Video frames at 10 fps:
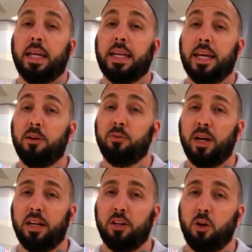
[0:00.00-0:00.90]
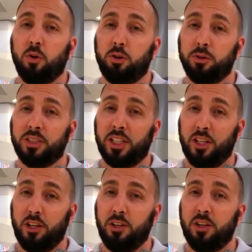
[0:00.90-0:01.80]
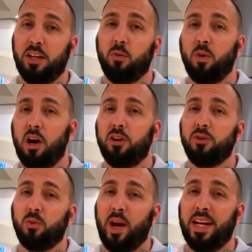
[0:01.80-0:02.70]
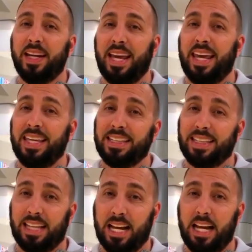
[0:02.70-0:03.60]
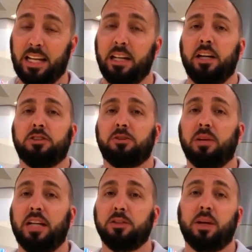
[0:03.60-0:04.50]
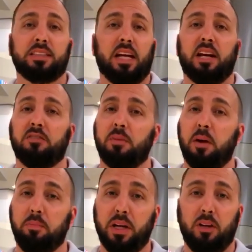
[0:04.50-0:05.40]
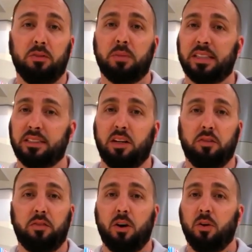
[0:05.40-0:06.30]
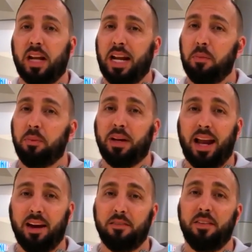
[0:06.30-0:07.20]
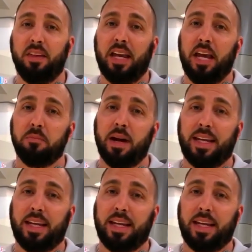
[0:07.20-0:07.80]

Get ready to go through security while you're waiting in line. So what I do, I take off my belt, my cell phone, and I put everything in my